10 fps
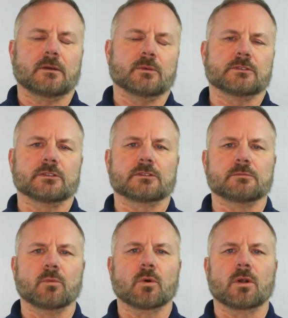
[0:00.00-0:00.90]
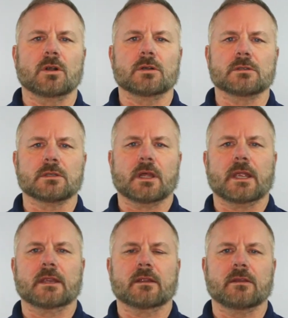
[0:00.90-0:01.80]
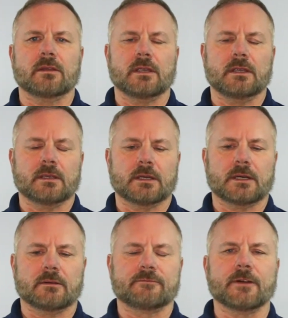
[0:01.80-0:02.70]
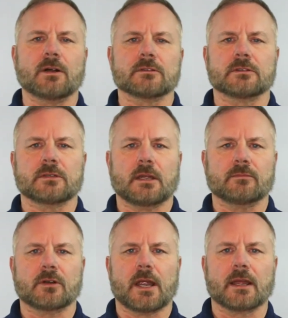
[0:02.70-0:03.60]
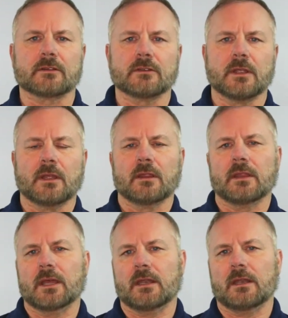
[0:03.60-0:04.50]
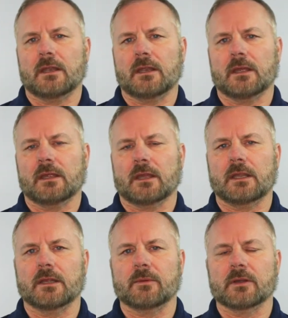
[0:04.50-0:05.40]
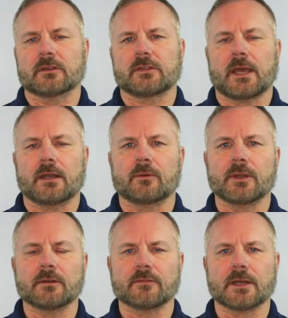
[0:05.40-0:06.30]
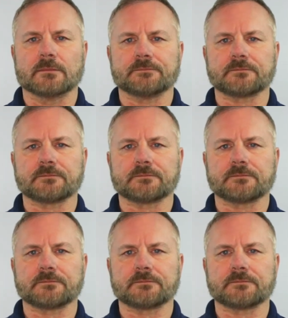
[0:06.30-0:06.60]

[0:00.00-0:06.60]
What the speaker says: which is more like the felt type tracks that AWS had at reInvent.